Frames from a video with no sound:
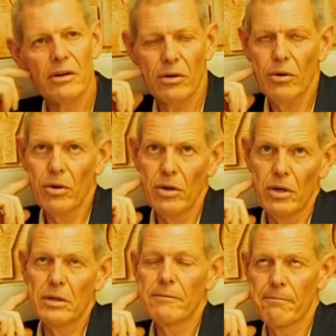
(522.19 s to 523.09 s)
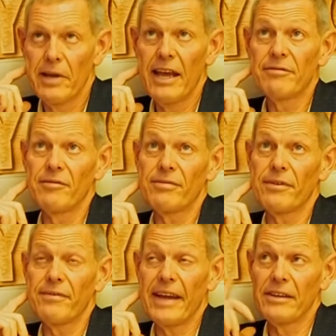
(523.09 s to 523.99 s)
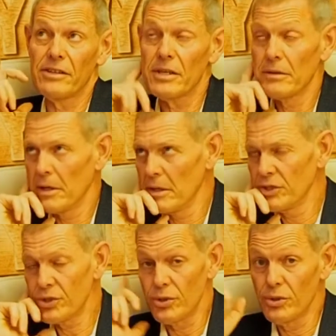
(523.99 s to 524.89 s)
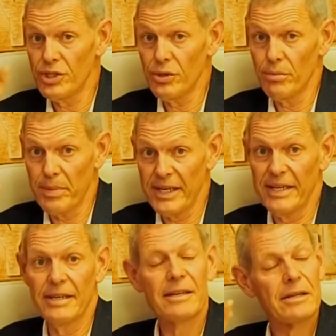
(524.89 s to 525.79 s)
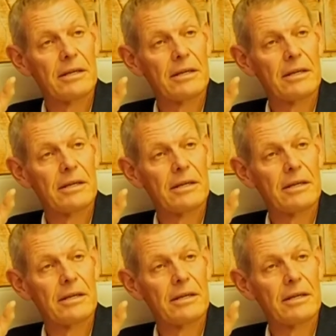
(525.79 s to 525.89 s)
Or, heaven forfend, should you be